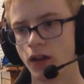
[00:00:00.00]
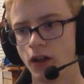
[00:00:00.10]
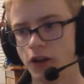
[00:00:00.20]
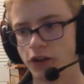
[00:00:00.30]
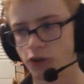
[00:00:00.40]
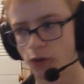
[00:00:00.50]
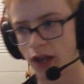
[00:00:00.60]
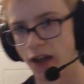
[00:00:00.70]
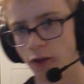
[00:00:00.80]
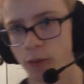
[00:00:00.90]
So
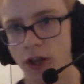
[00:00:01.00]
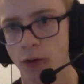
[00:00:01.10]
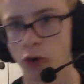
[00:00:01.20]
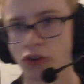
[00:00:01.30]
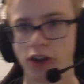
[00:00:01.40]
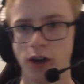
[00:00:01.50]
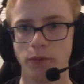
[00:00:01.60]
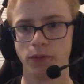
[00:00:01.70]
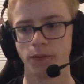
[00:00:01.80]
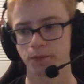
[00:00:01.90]
yeah, it will be a World Cup.
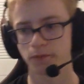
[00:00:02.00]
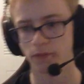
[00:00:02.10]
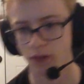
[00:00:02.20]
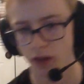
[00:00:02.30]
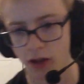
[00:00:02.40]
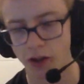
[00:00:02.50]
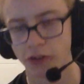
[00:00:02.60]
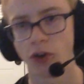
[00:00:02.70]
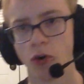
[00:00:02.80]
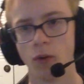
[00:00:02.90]

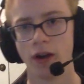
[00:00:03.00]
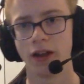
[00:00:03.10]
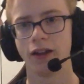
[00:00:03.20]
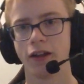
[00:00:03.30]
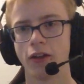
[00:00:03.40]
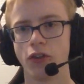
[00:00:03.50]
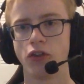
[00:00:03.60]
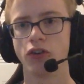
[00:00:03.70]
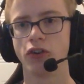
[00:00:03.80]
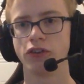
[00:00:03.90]
So
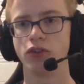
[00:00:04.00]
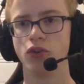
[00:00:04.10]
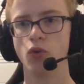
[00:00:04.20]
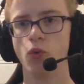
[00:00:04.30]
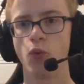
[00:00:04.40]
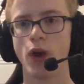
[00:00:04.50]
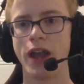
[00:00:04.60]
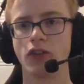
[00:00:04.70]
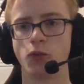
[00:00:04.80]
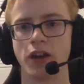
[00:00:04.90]
there are 2
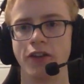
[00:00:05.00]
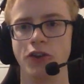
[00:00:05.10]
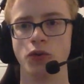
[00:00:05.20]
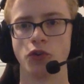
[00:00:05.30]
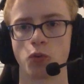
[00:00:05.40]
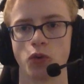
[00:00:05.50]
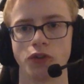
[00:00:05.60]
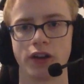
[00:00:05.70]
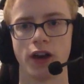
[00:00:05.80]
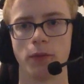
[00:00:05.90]
ways we could do this World
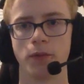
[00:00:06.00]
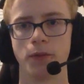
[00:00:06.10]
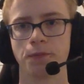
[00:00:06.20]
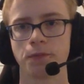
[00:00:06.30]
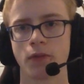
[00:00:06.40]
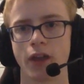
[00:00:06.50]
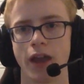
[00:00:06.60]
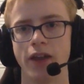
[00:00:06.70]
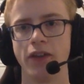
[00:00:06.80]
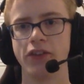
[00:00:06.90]
Cup,
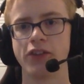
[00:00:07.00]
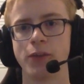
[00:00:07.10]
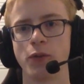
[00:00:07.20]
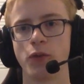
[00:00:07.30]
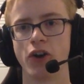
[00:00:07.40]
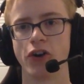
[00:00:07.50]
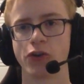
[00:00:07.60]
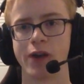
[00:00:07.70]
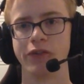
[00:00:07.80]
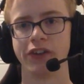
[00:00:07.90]
and this is something we also
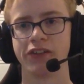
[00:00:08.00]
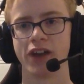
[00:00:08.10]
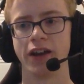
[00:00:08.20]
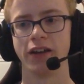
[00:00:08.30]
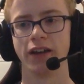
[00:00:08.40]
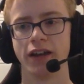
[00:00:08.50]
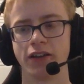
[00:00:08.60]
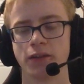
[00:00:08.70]
haven't decided yet.